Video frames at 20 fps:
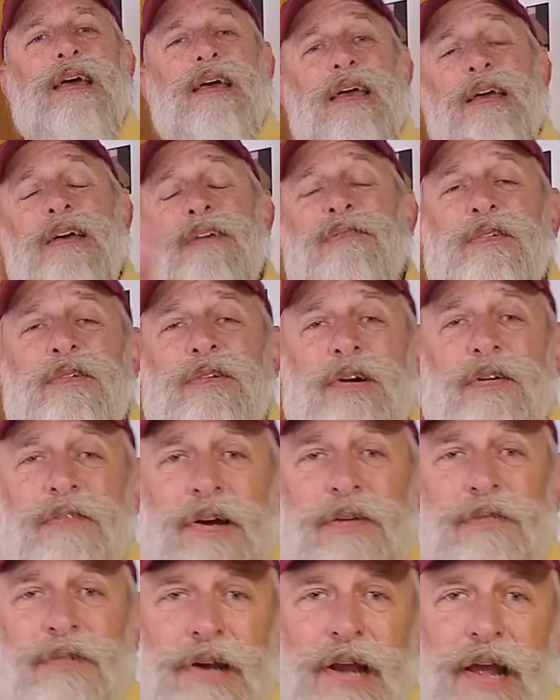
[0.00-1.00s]
If you have
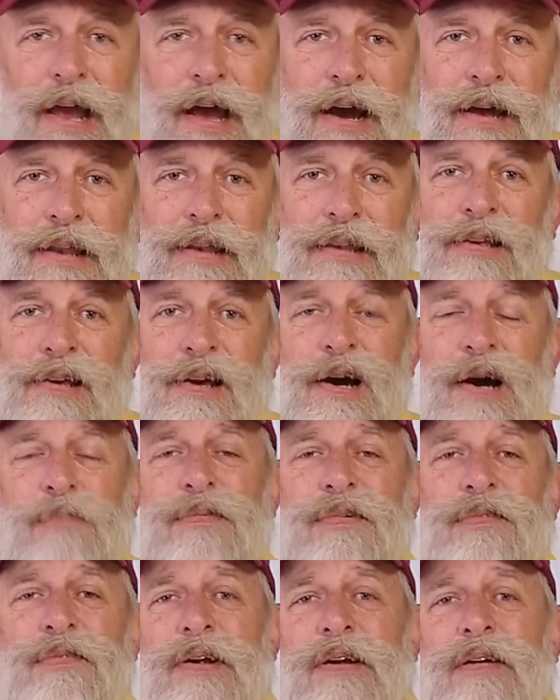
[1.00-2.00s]
ever had a
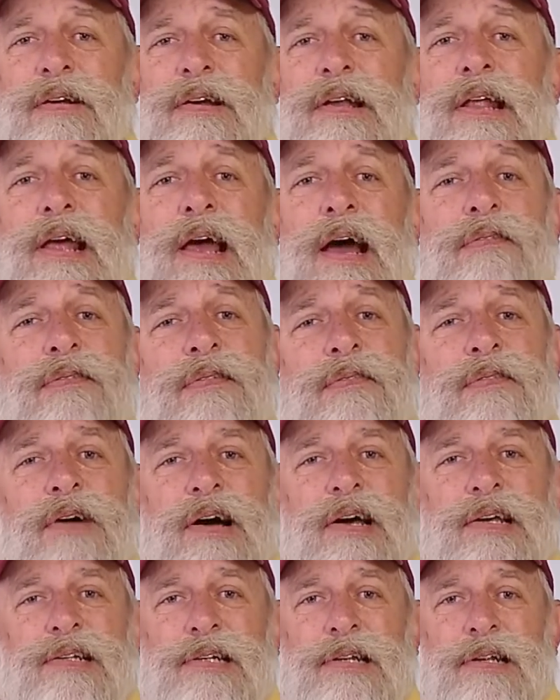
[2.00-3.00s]
Bavarian
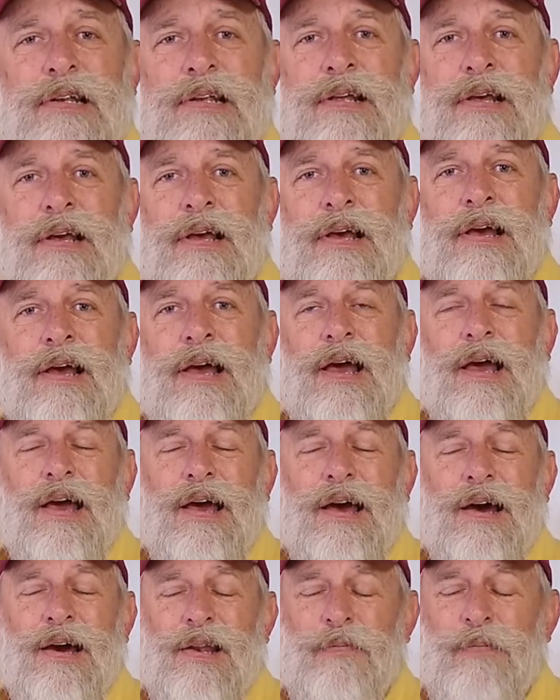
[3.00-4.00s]
Hefeweizen,
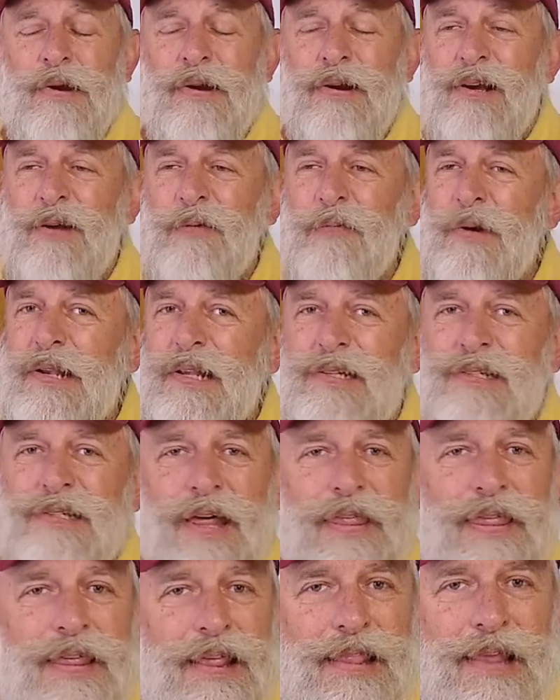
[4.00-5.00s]
an American wheat is
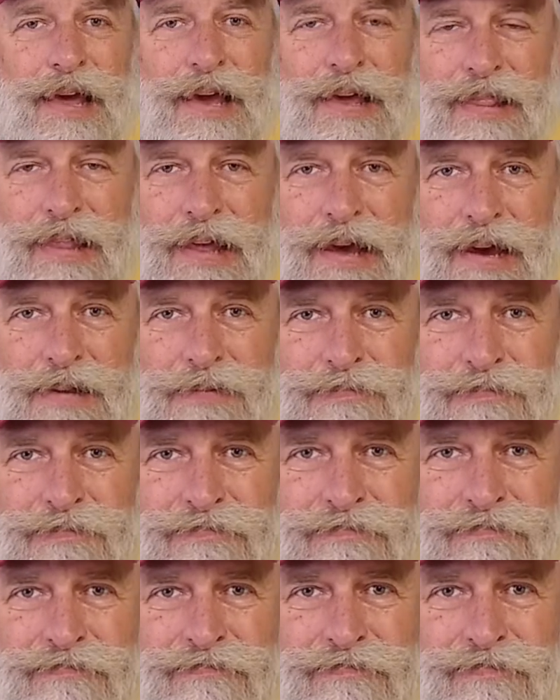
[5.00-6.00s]
nothing like that.
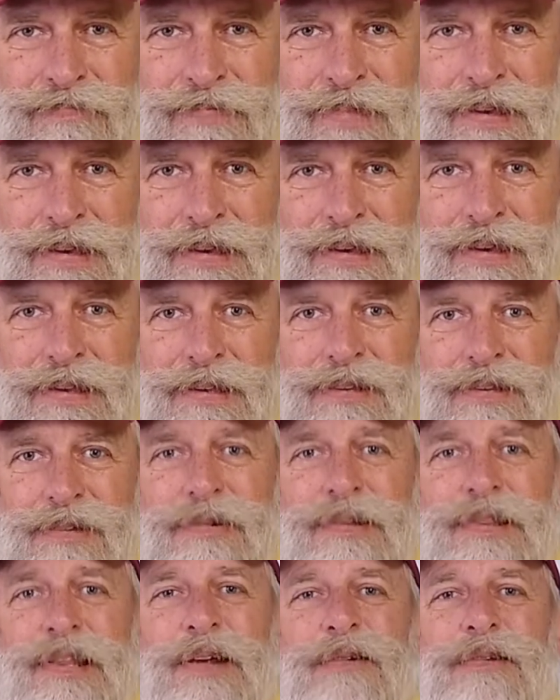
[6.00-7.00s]

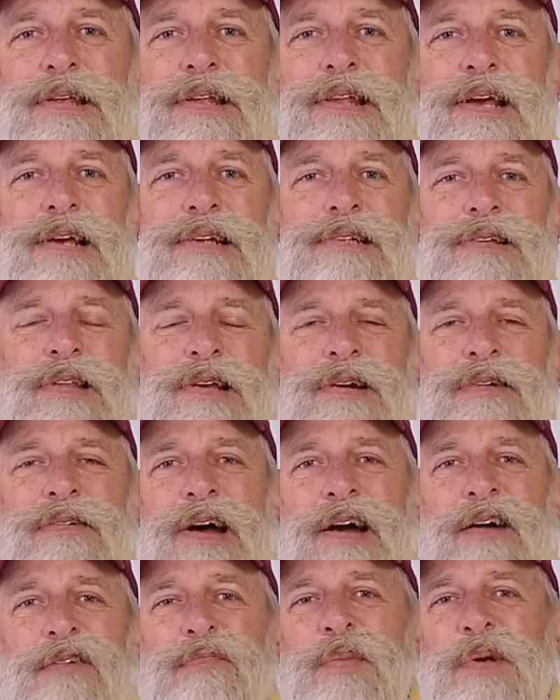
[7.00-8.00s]
During the early days of the
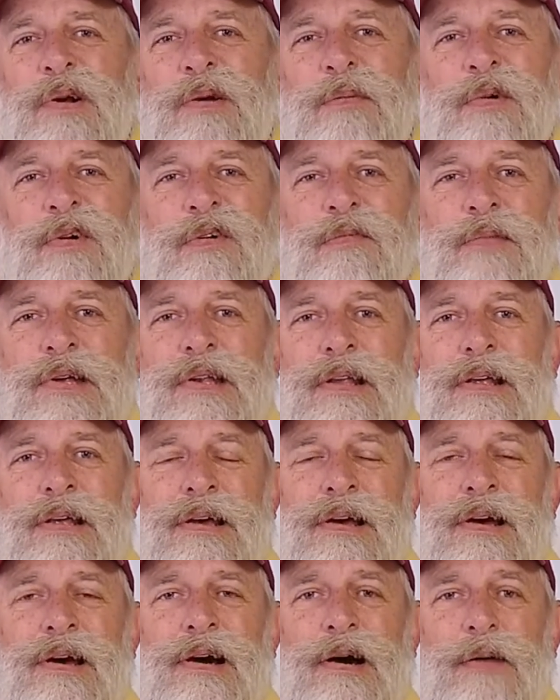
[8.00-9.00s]
craft beer movement,
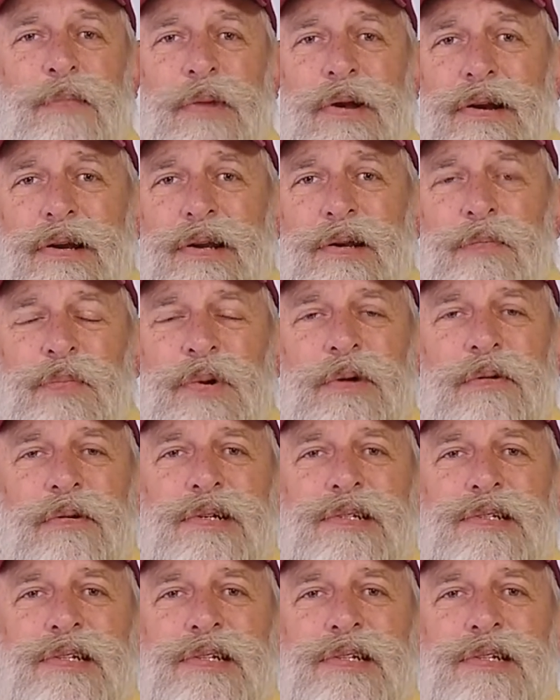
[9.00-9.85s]
American brewers